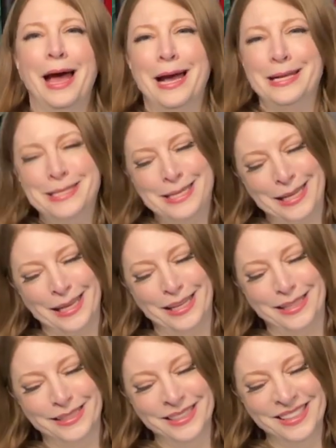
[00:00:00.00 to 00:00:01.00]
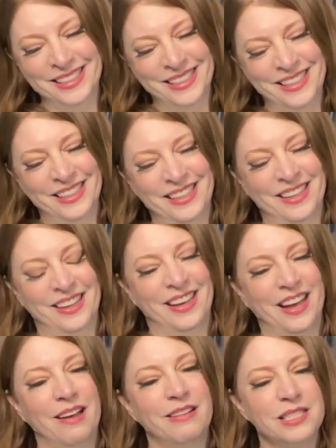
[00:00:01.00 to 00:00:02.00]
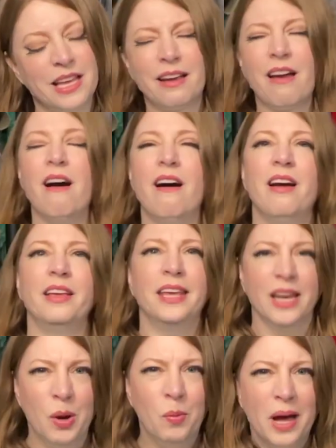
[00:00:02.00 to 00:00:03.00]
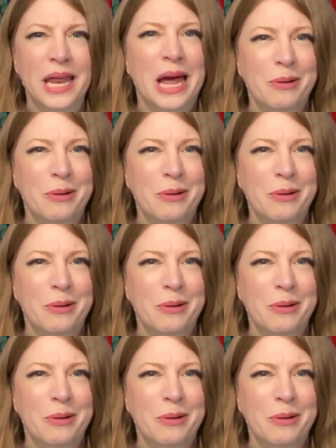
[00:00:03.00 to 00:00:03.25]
until I was like, you know what?